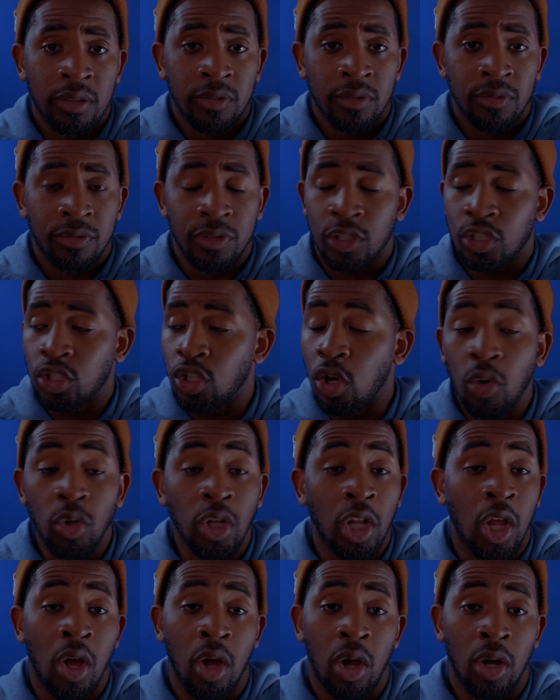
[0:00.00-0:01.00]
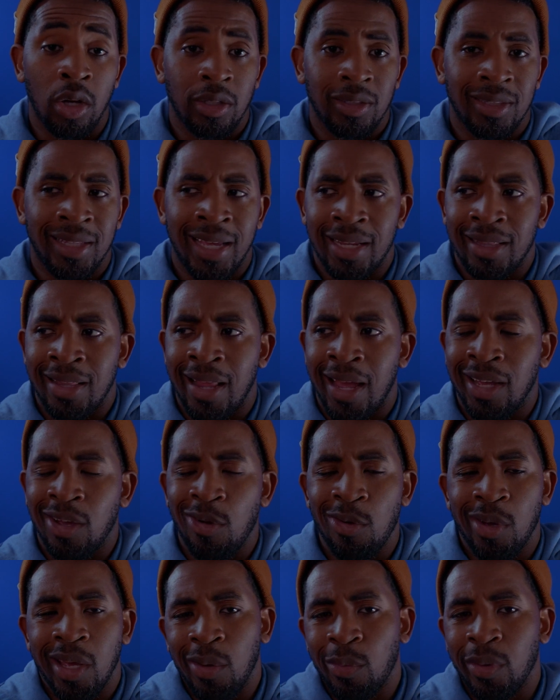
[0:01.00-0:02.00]
for so long that like,
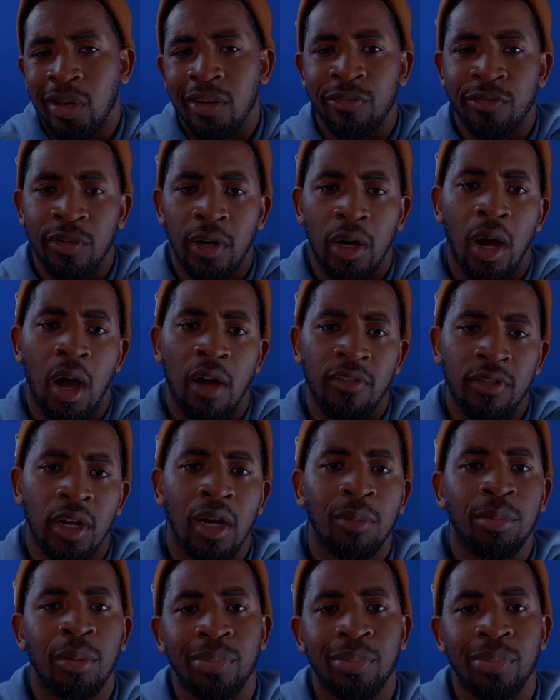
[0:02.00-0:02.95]
okay, we could fuck off a couple